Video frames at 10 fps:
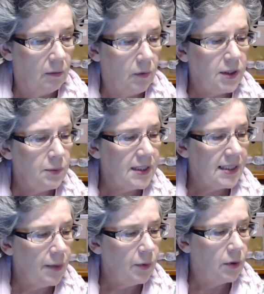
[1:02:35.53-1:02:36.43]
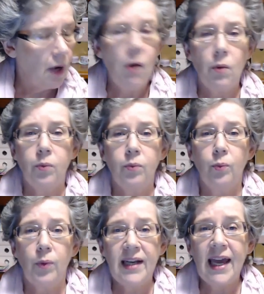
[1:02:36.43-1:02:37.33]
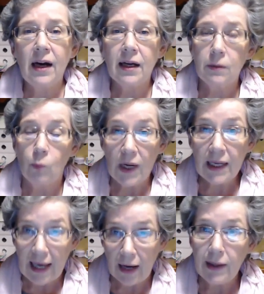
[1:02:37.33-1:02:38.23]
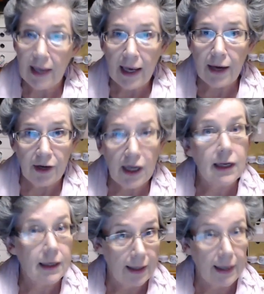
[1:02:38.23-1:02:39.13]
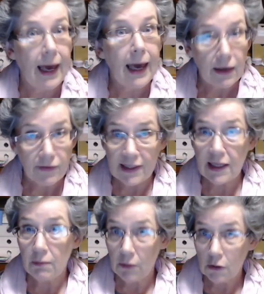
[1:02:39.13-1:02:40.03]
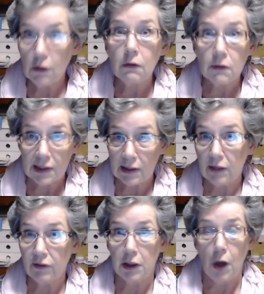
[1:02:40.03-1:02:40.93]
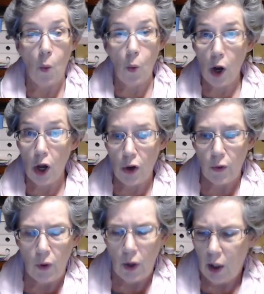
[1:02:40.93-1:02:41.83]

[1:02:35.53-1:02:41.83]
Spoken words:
what did we say? We now in our area can get KFC and McDonald's delivered. Woohoo!